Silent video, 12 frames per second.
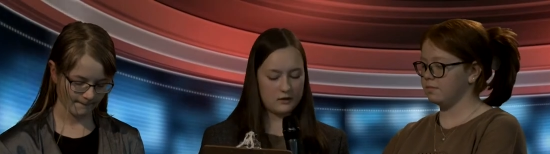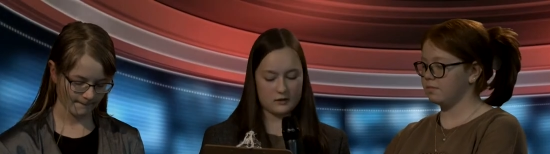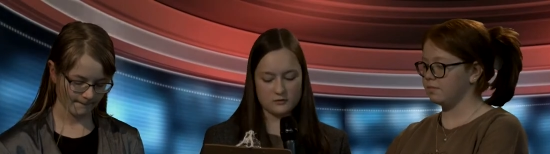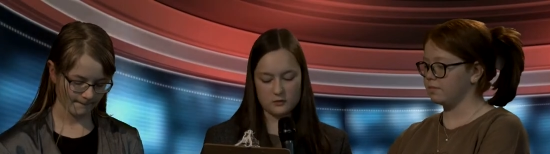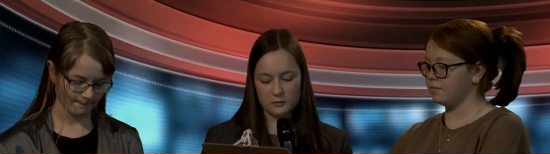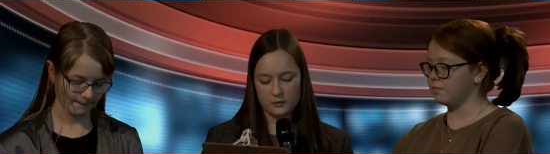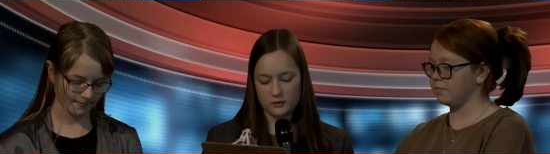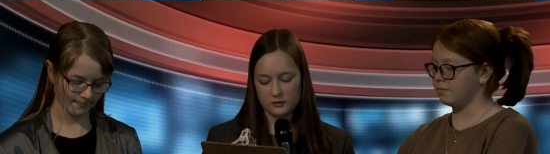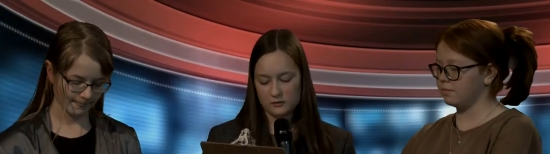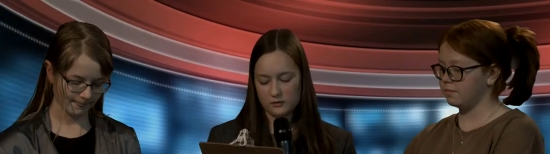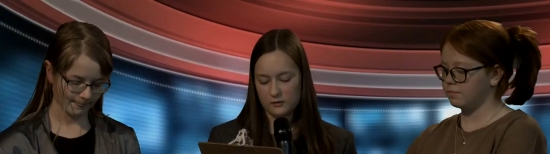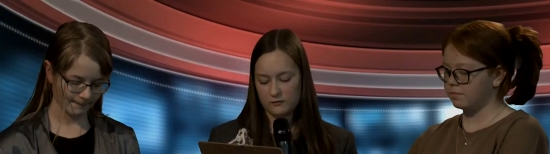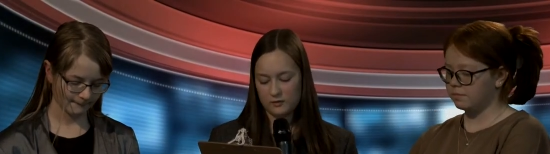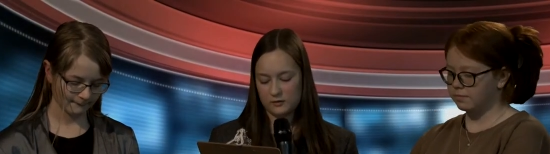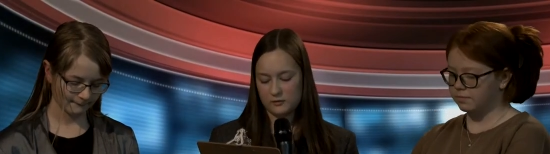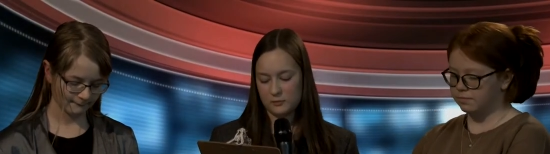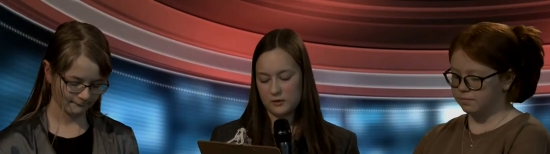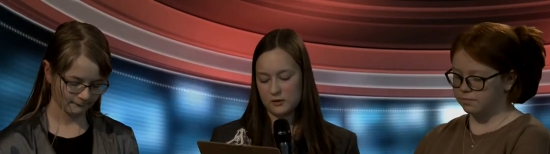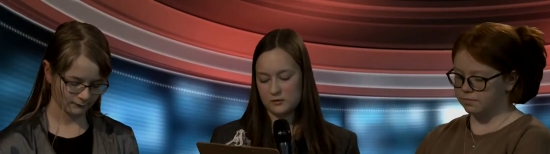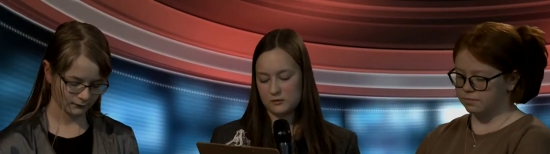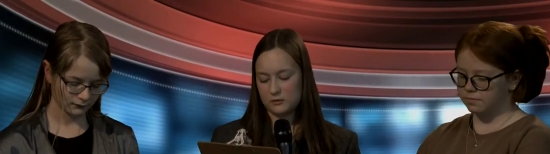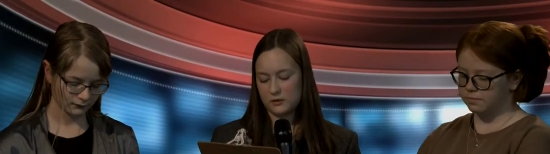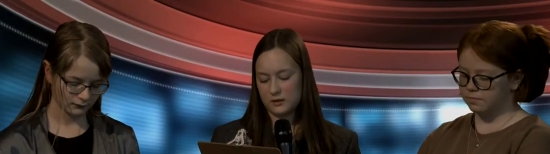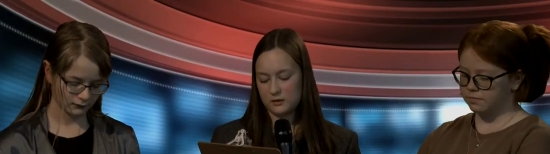Speaker 1: as a person of experience
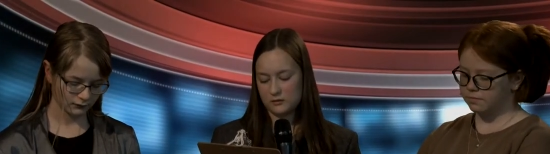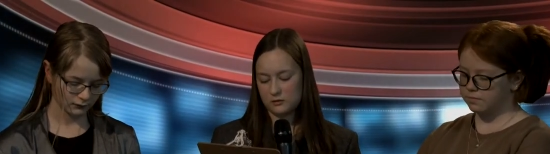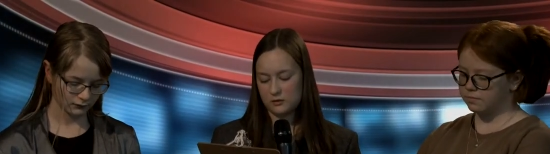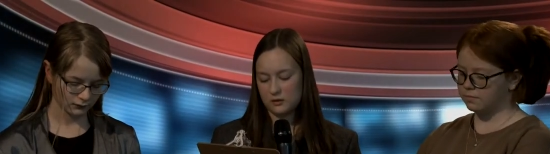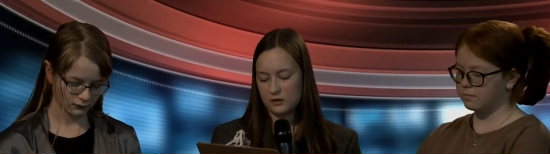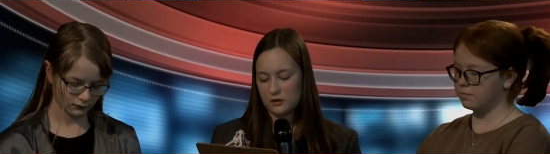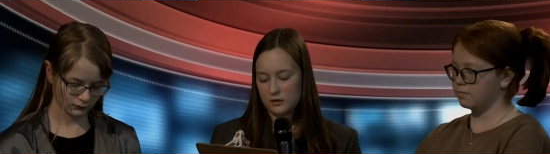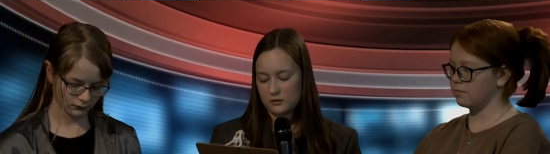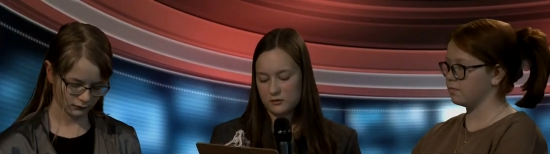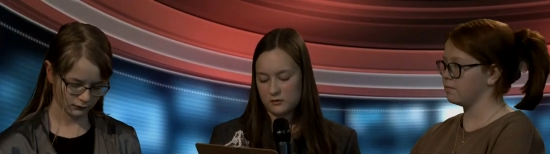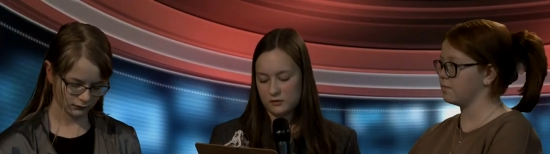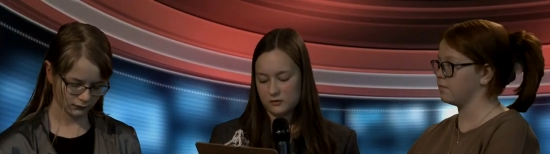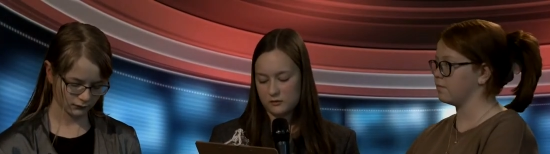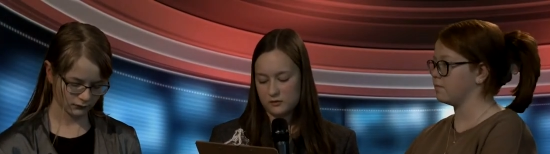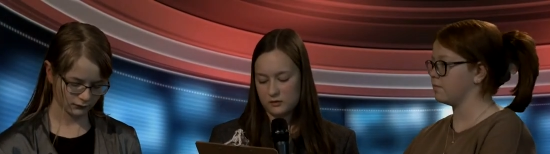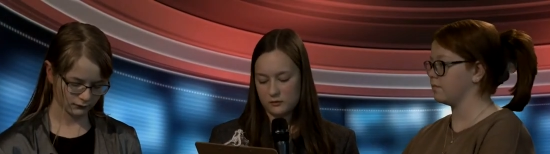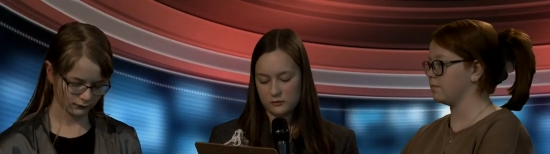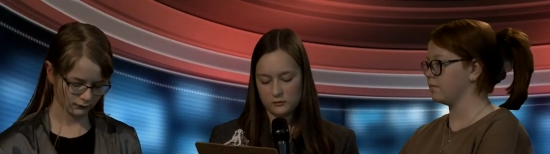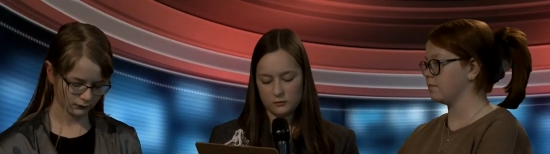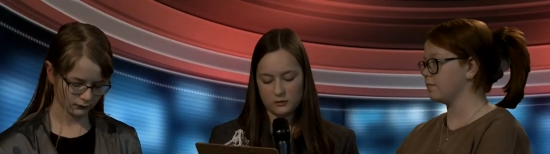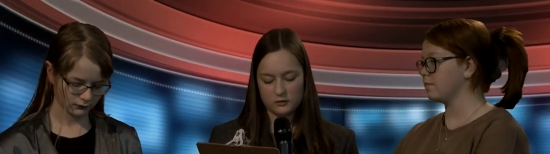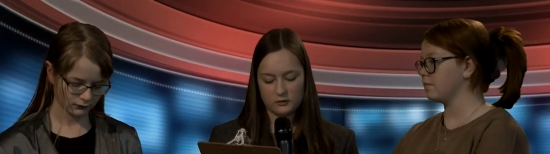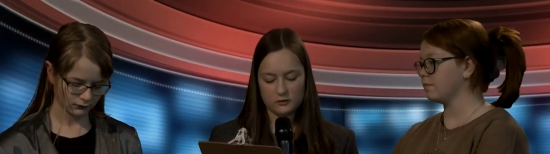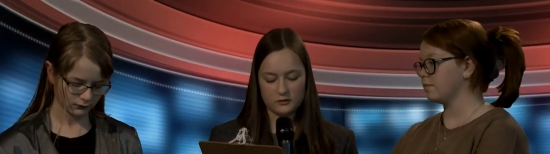with extraterrestrials,
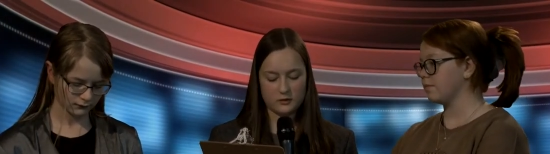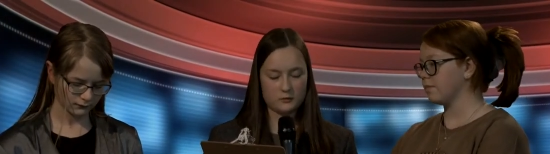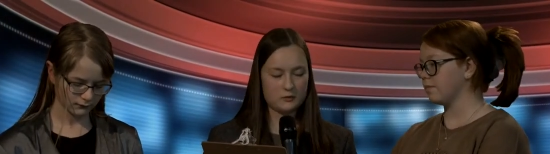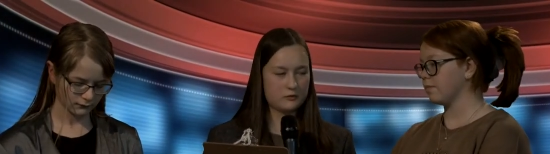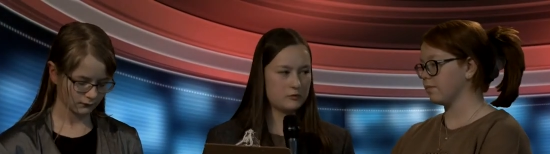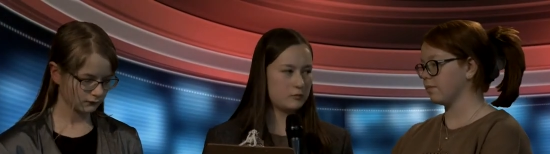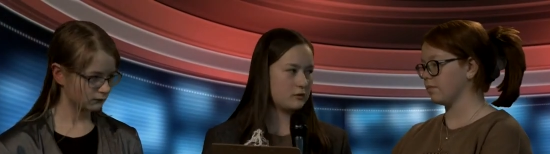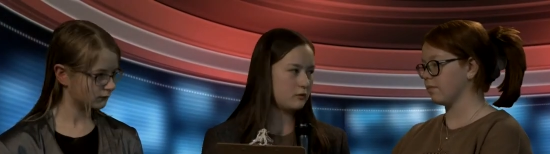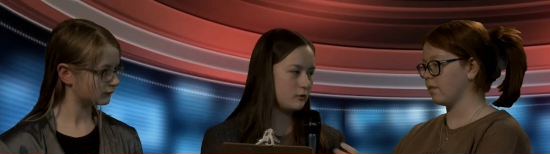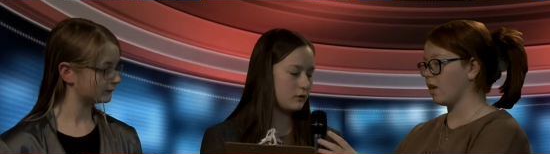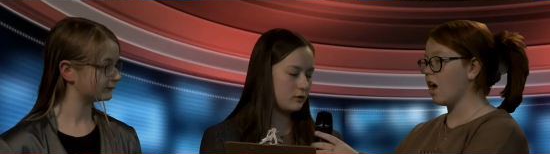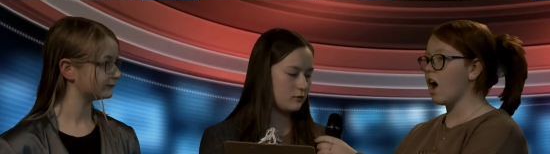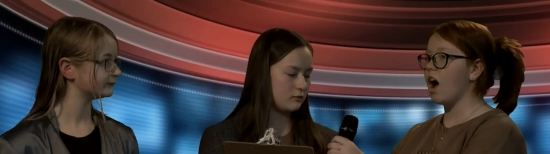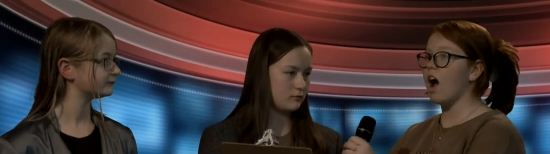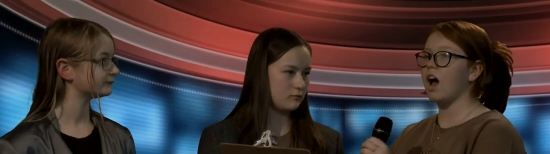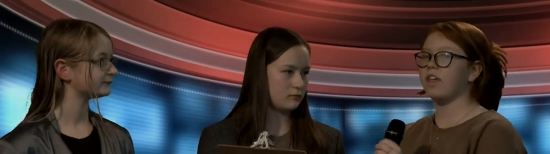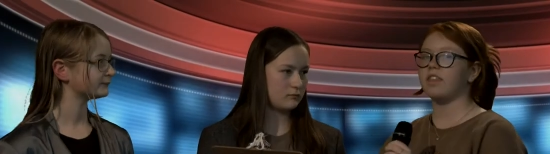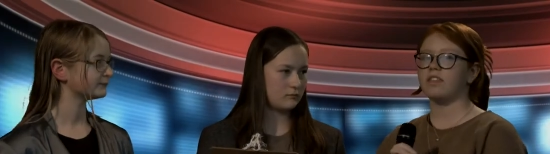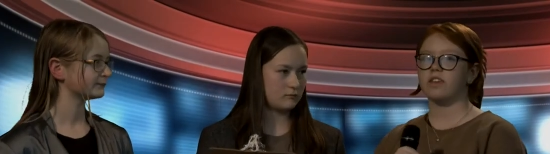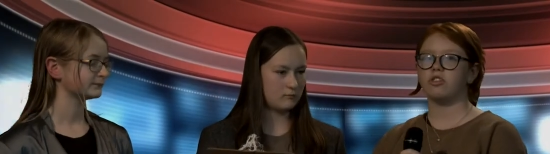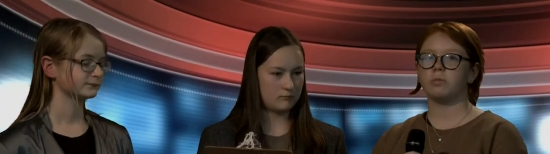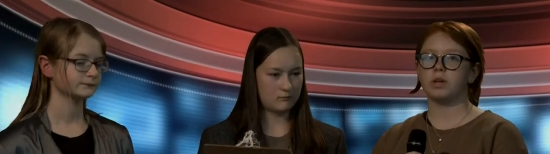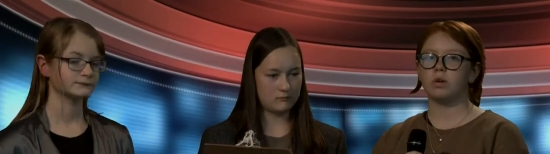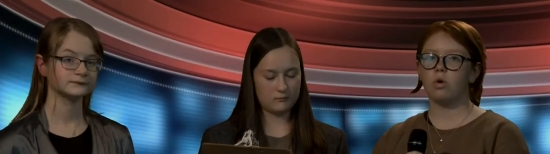what do you think we should be doing?
Speaker 2: I think they
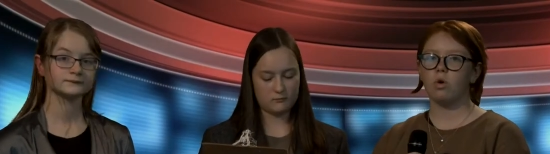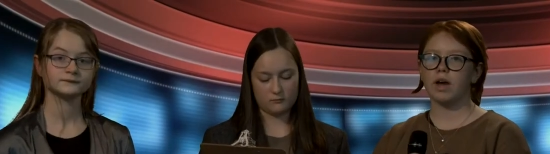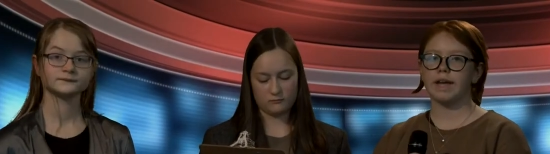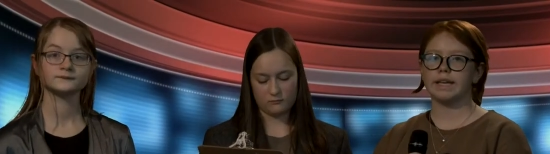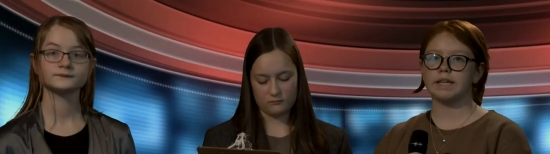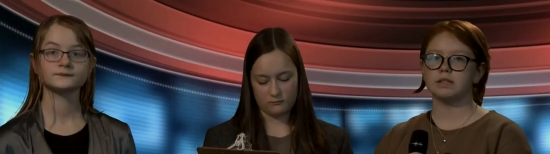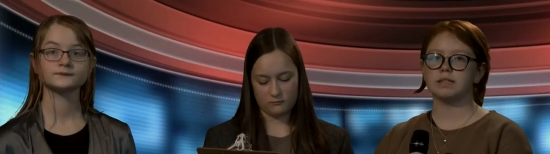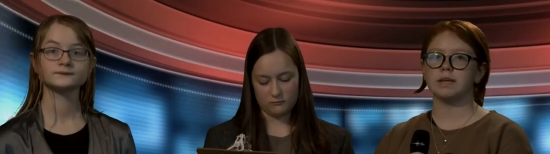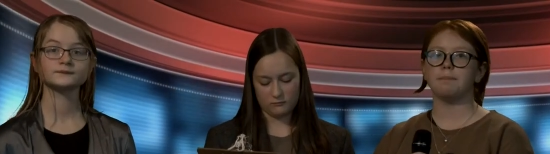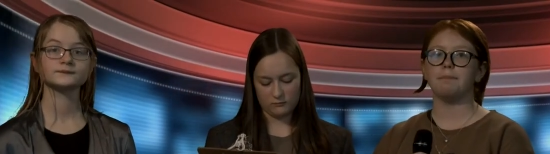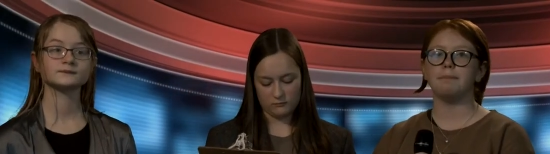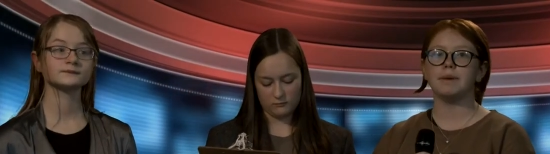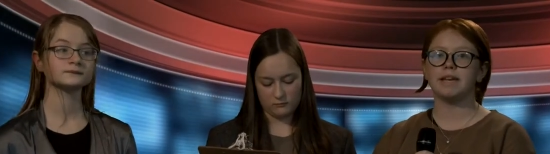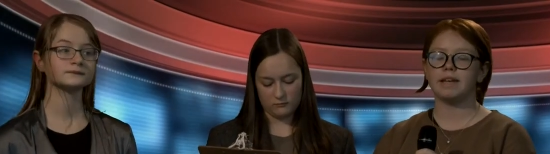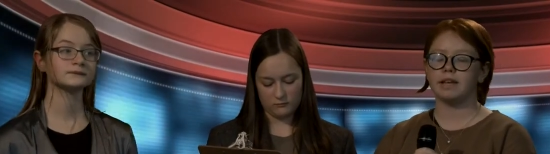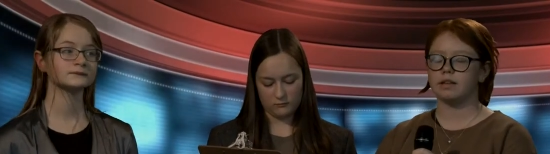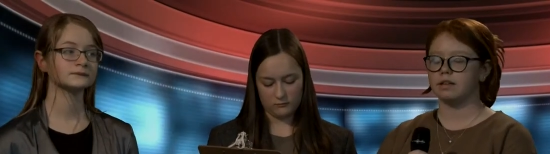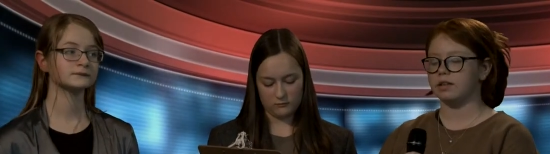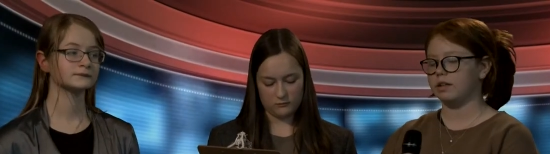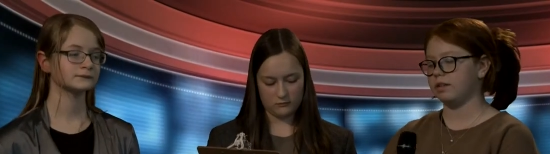should be caught and killed immediately.